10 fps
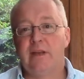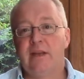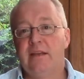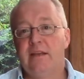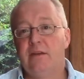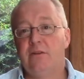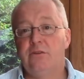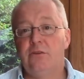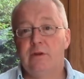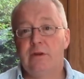in
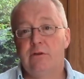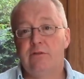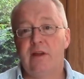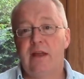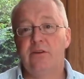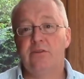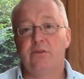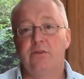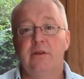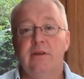doing
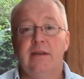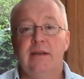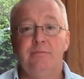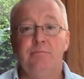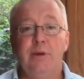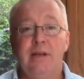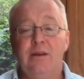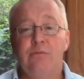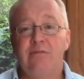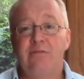reflection, in
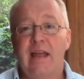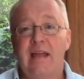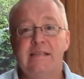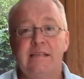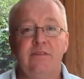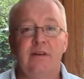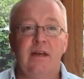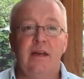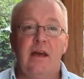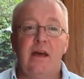being reflective,
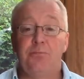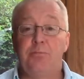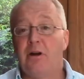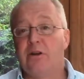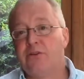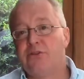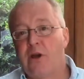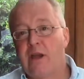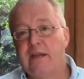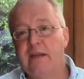as part of a
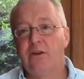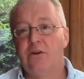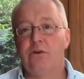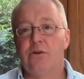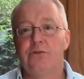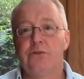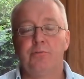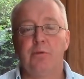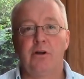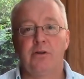training course, as
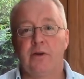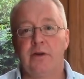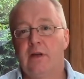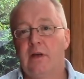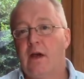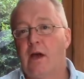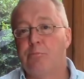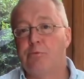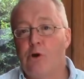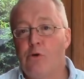part of a
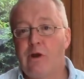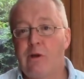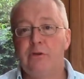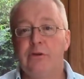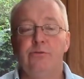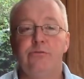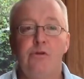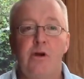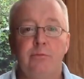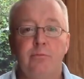program that you've
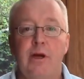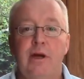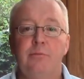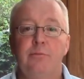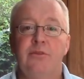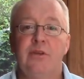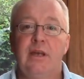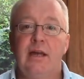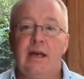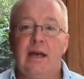run perhaps.
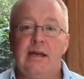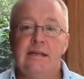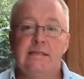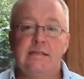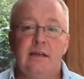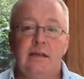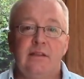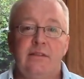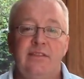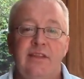And
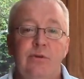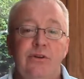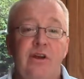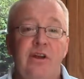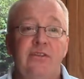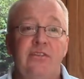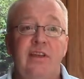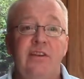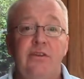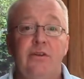the thing we're trying to
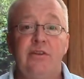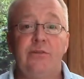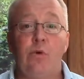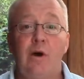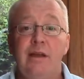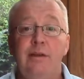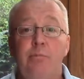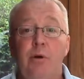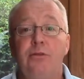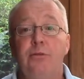say to you is why
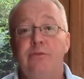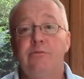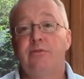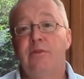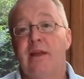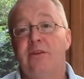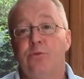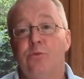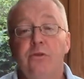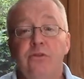bother with
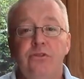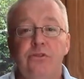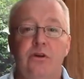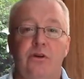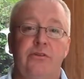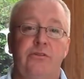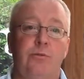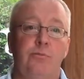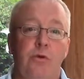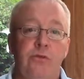reflection once you've got a
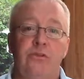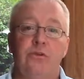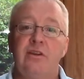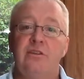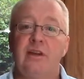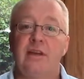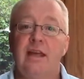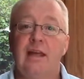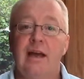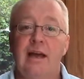job, once you're actually
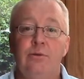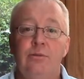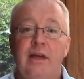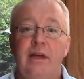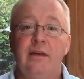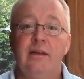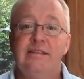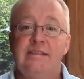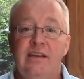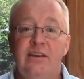out there
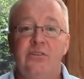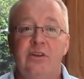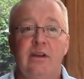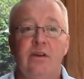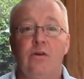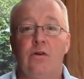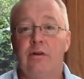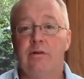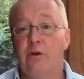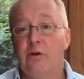teaching or
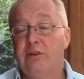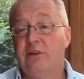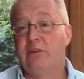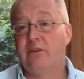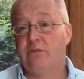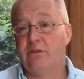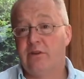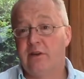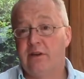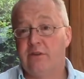involved in teacher
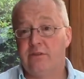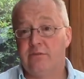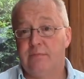education.